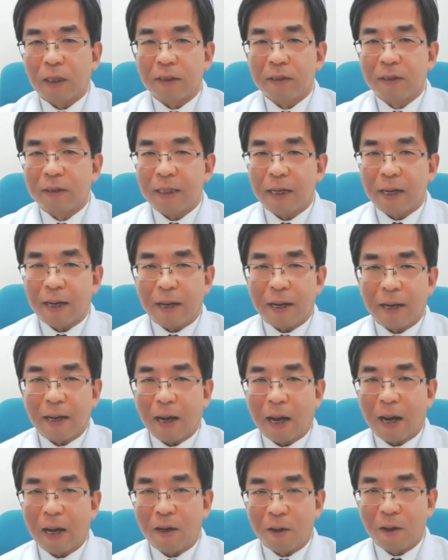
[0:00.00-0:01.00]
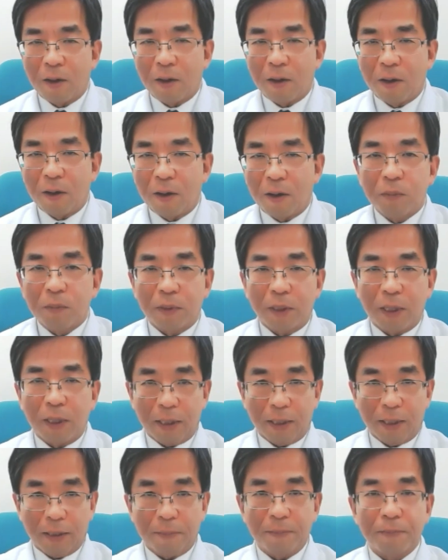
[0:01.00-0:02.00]
there are a lot of
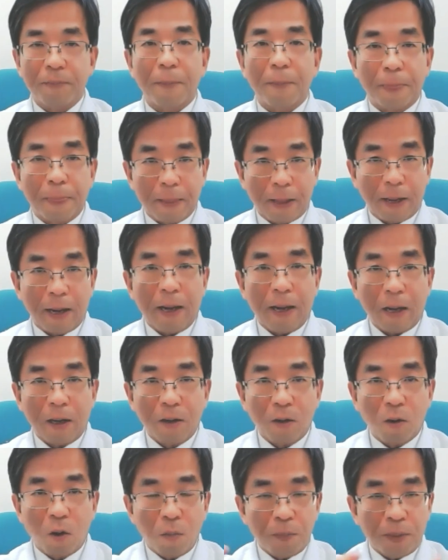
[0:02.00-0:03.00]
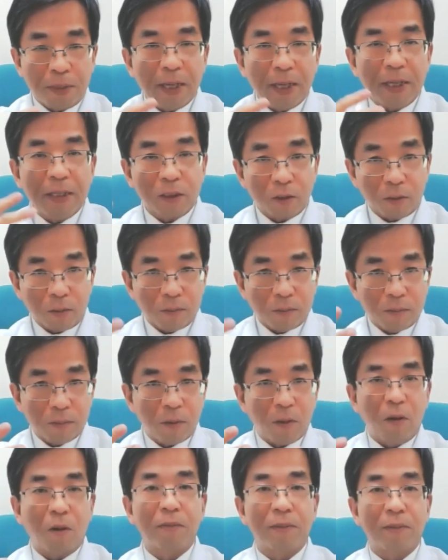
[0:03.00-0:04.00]
the combination
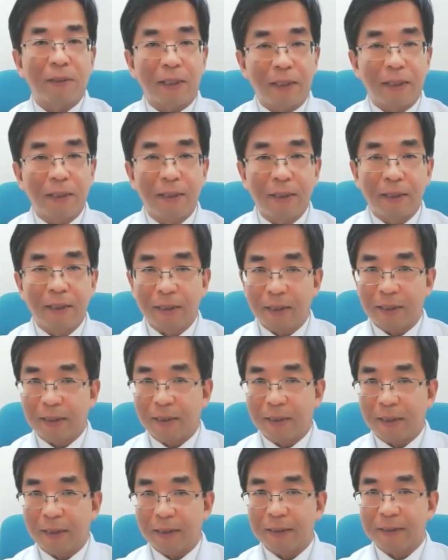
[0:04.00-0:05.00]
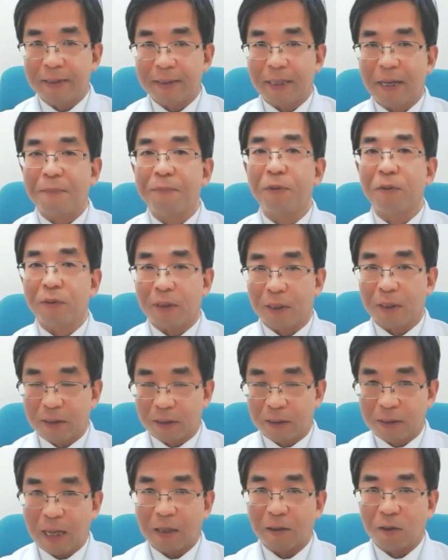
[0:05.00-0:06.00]
of the
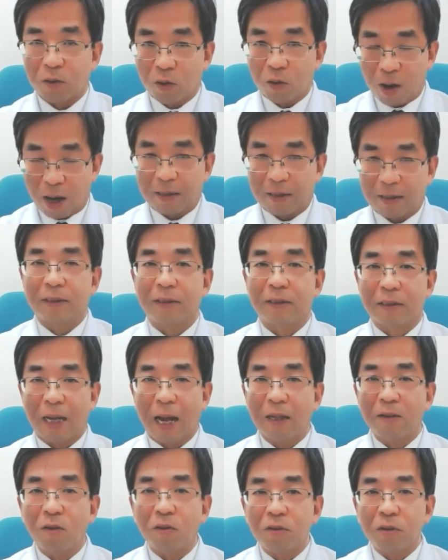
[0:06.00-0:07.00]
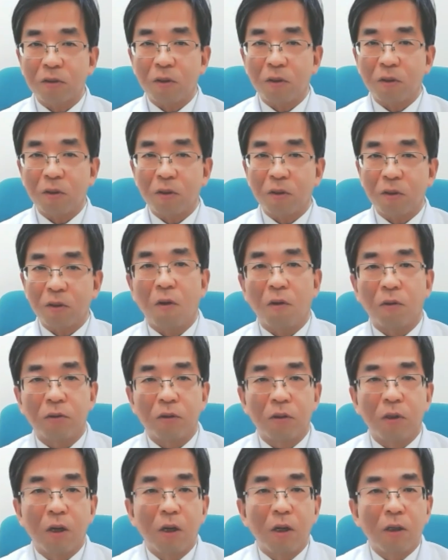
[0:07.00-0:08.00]
therapeutics and the drugs, and also on
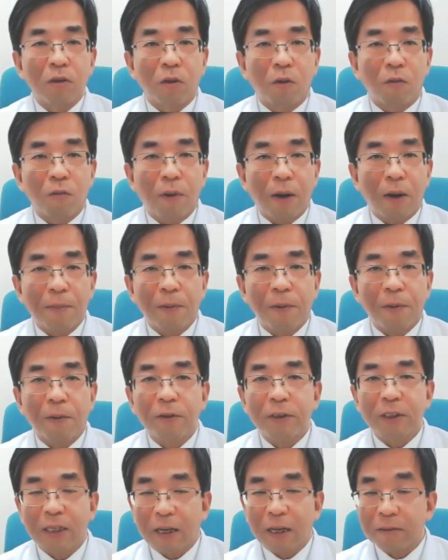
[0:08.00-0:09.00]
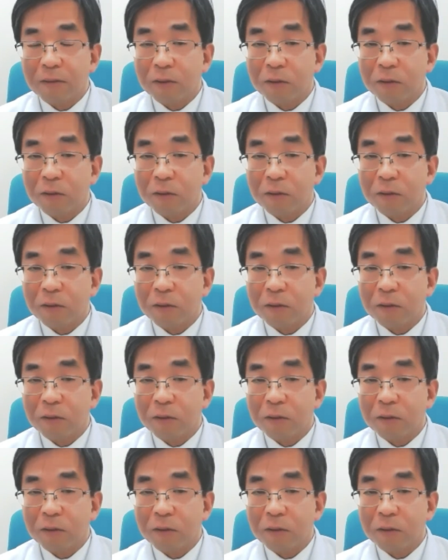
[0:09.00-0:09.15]
non-pharmacological